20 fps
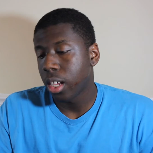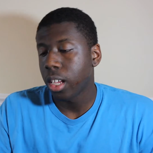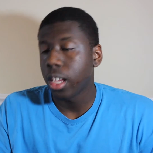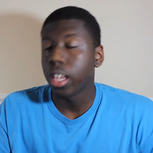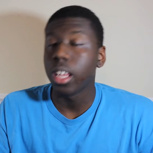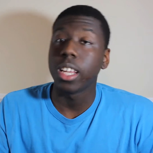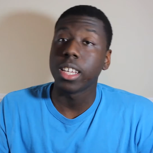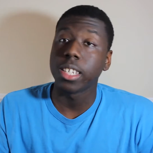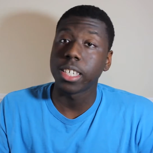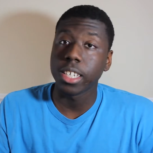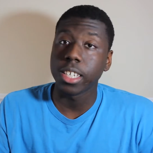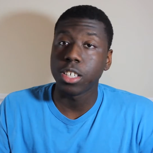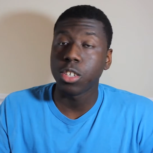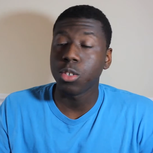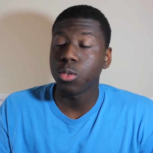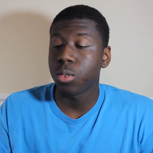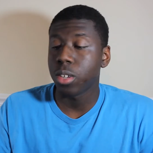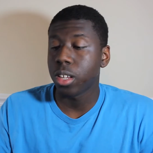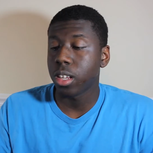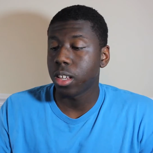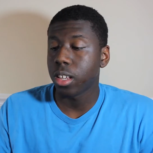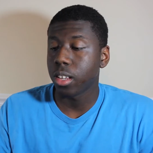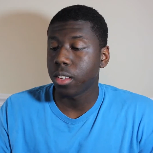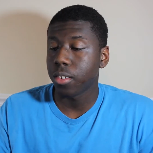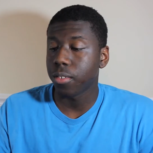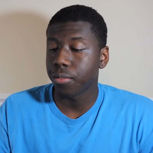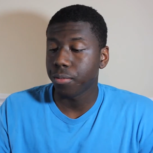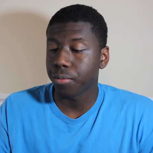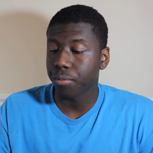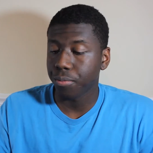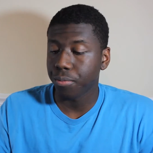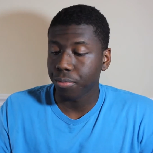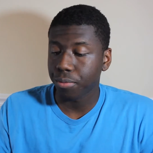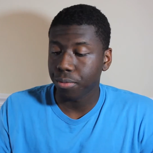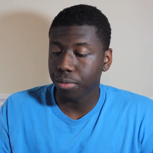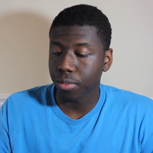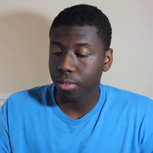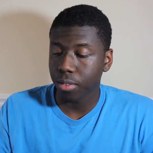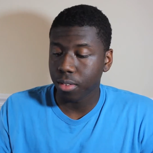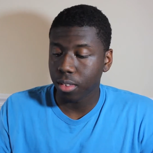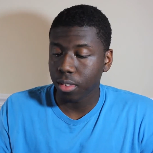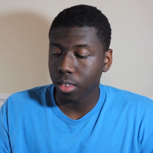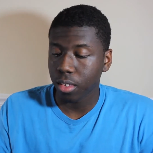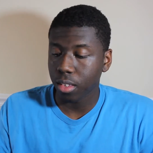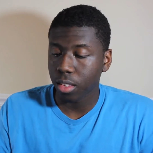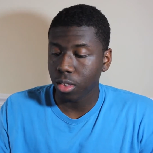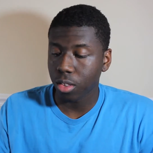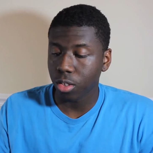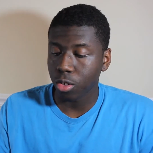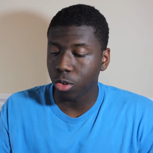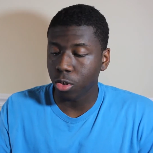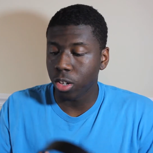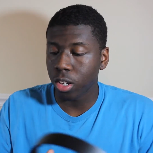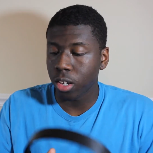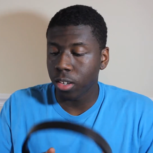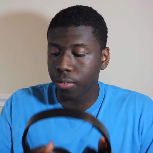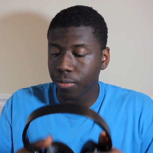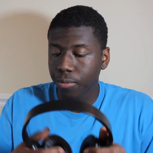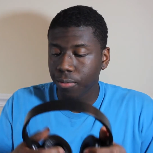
And let's get to it. Three,